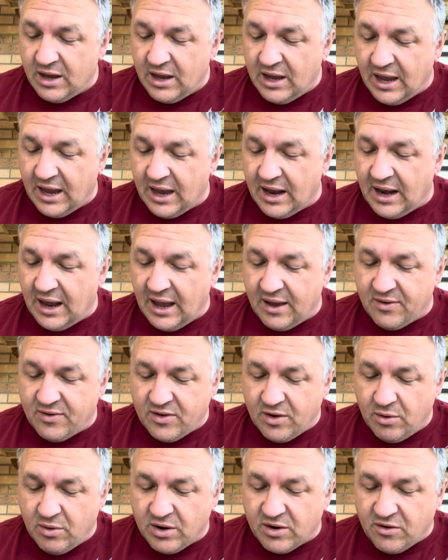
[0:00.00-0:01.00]
and has
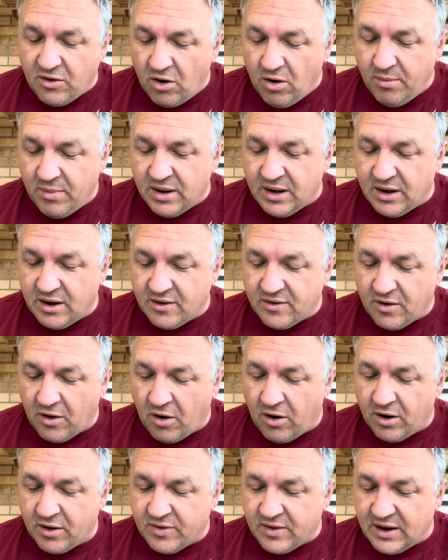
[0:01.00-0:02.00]
so determined in his
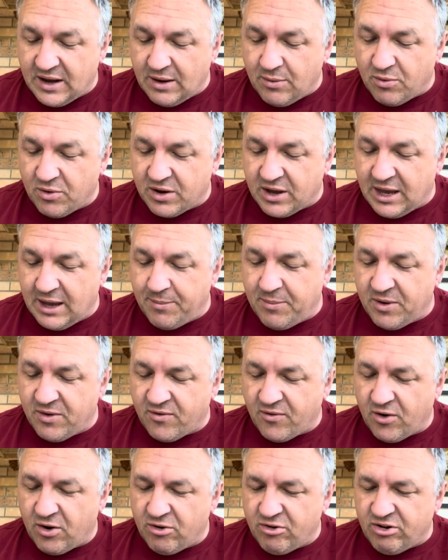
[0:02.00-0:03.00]
heart that he will keep his
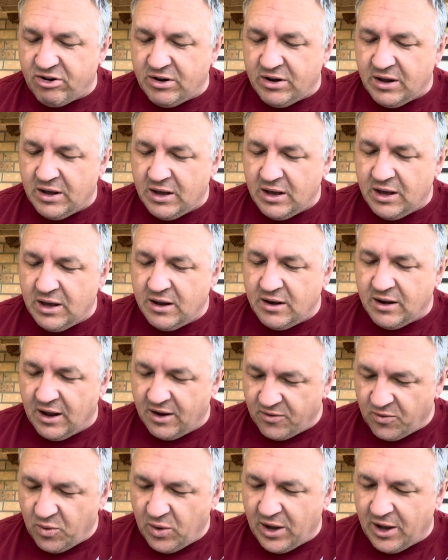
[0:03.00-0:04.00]
virgin,
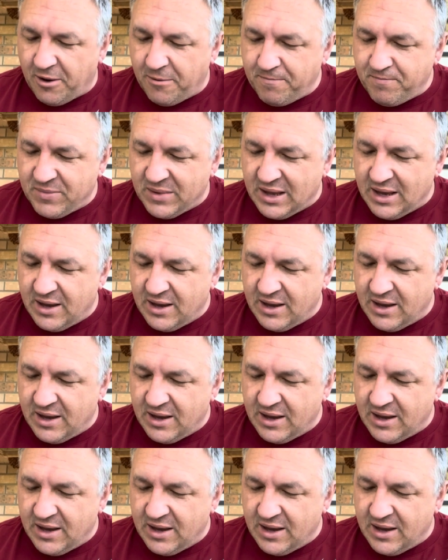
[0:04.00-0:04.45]
does well.